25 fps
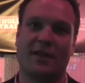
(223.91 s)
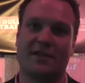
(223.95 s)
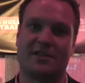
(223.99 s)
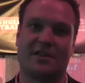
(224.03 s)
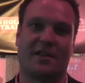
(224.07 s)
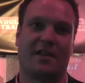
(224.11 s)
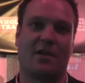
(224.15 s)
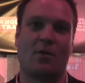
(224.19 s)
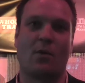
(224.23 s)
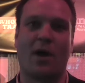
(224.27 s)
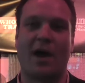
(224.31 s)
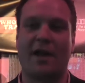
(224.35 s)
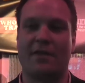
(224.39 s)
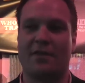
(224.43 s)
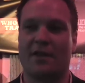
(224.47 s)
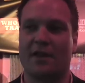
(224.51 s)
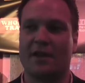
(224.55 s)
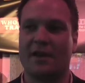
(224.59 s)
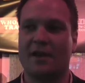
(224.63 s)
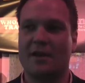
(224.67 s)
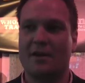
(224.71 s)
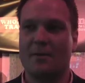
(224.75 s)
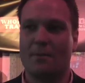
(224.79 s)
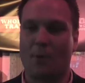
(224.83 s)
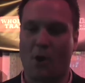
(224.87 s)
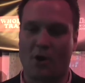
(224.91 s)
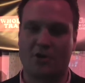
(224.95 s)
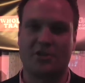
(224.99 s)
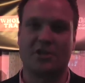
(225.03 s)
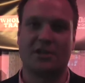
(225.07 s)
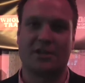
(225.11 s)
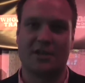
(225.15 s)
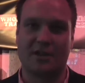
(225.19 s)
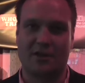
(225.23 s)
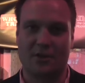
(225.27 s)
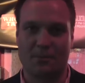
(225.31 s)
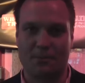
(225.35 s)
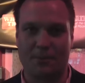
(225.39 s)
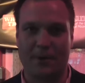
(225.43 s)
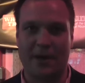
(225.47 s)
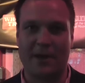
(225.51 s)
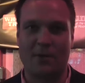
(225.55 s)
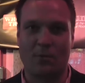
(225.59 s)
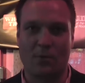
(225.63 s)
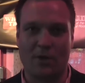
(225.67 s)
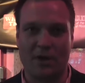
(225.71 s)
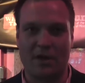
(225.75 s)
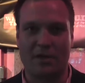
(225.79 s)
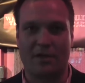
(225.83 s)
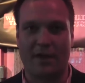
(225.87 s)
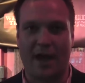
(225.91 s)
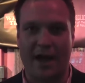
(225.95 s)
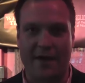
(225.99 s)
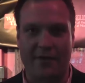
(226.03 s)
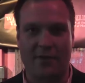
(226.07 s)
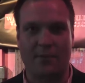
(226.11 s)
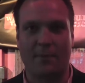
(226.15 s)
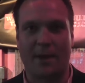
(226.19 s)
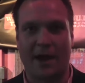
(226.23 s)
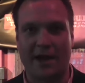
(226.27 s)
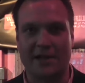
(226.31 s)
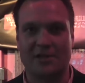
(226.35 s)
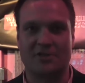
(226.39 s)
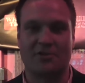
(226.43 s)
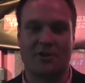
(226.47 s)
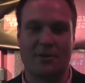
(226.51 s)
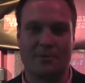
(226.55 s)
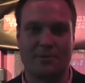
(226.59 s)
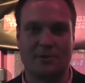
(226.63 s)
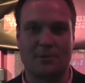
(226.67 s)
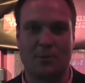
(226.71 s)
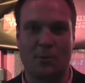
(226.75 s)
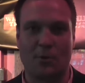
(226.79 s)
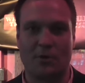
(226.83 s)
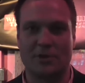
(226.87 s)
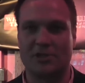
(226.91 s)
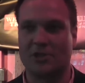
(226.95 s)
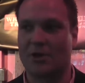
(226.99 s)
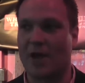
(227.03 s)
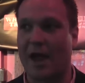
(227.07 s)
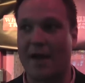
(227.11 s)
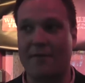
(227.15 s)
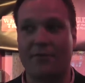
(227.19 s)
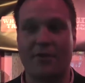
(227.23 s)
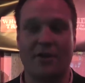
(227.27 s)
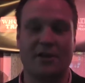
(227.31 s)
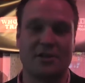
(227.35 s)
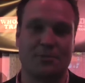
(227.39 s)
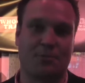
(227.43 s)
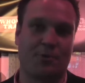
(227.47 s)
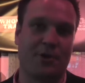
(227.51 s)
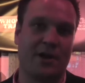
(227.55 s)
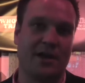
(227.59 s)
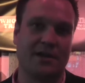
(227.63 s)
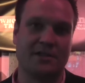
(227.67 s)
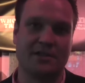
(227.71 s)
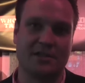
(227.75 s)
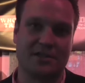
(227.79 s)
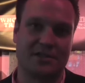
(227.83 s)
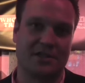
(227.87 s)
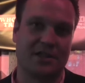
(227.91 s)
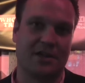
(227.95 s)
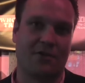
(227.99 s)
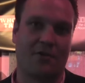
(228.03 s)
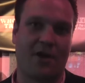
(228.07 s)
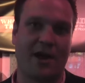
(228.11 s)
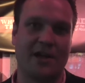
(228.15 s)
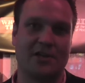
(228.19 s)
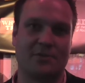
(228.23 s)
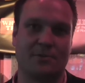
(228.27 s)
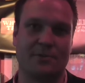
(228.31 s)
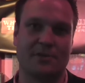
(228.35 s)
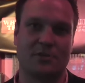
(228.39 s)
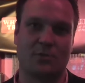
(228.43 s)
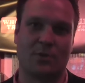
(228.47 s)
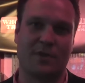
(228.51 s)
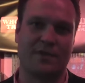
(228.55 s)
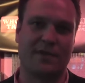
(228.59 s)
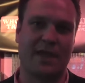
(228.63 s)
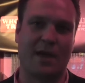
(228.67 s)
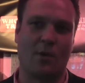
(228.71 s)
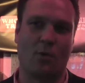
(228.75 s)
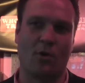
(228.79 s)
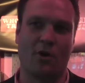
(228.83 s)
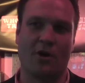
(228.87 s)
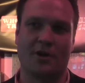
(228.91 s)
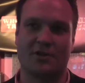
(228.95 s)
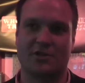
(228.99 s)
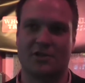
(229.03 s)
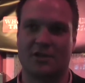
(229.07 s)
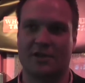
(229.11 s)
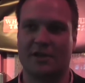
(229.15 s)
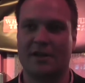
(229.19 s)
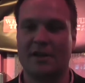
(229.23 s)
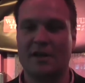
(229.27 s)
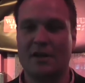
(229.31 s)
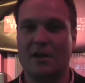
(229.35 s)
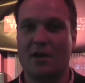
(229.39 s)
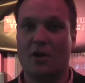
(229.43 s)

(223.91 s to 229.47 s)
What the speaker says: That's the only way that boxing can compete with other mainstream sports who have those pre-existing arrangements with networks, and